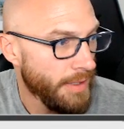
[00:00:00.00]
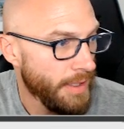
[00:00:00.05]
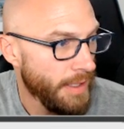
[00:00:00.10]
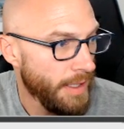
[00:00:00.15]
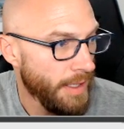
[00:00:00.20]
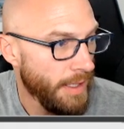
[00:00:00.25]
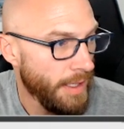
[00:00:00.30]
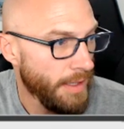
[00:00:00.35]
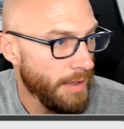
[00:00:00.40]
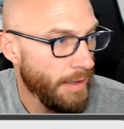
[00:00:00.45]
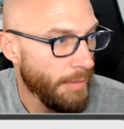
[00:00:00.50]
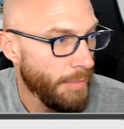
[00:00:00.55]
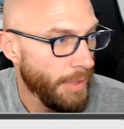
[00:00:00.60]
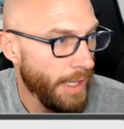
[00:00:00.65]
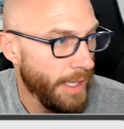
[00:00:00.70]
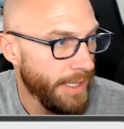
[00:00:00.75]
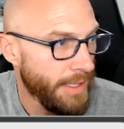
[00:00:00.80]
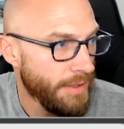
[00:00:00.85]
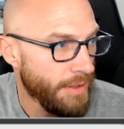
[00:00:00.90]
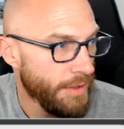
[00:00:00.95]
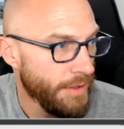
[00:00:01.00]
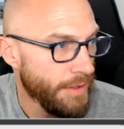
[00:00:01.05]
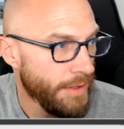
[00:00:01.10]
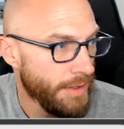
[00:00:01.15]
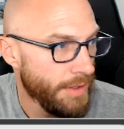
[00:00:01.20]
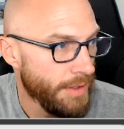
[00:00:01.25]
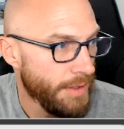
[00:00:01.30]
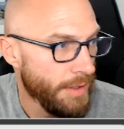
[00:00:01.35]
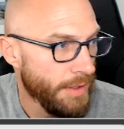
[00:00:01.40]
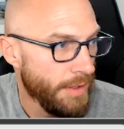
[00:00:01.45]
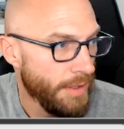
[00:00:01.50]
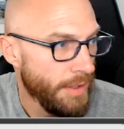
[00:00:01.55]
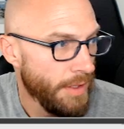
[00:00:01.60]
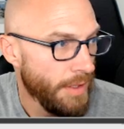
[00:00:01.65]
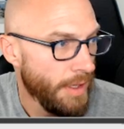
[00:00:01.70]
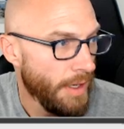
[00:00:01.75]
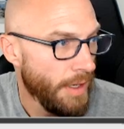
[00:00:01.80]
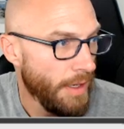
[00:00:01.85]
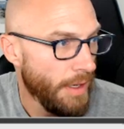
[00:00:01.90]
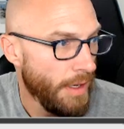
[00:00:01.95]
to get the Blazers.
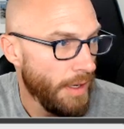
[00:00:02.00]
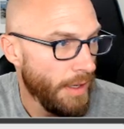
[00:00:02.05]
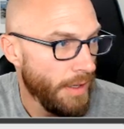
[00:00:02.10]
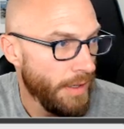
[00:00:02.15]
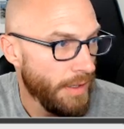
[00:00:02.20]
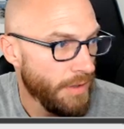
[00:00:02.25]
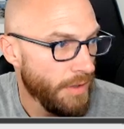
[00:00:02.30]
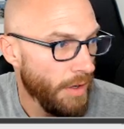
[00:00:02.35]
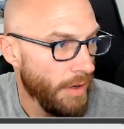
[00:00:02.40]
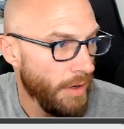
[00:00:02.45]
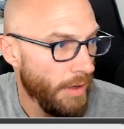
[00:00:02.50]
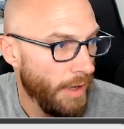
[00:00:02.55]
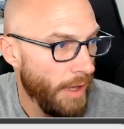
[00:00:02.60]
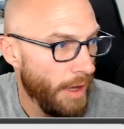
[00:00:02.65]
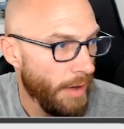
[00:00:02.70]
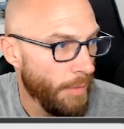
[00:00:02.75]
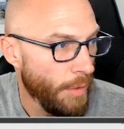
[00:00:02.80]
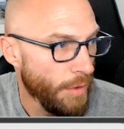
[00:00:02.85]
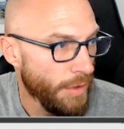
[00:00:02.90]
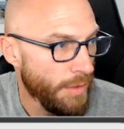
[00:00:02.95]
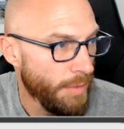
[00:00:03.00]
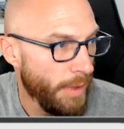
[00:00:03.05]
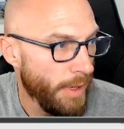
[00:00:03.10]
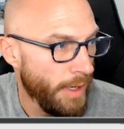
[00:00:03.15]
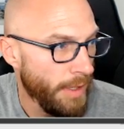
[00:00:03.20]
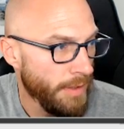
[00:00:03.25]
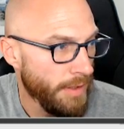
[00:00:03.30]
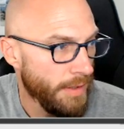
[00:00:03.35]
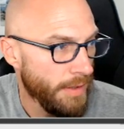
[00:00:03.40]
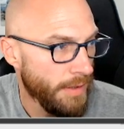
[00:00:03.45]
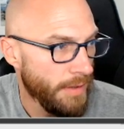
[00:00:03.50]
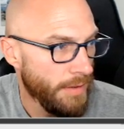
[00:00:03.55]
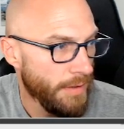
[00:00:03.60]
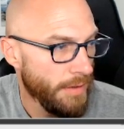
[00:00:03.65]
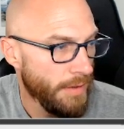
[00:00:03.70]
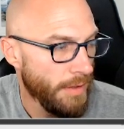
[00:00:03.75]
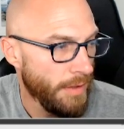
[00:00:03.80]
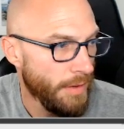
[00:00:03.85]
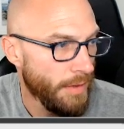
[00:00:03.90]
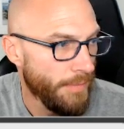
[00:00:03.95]
These are all combo spots,
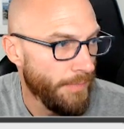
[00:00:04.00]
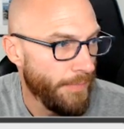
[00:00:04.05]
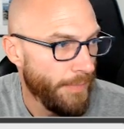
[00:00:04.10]
so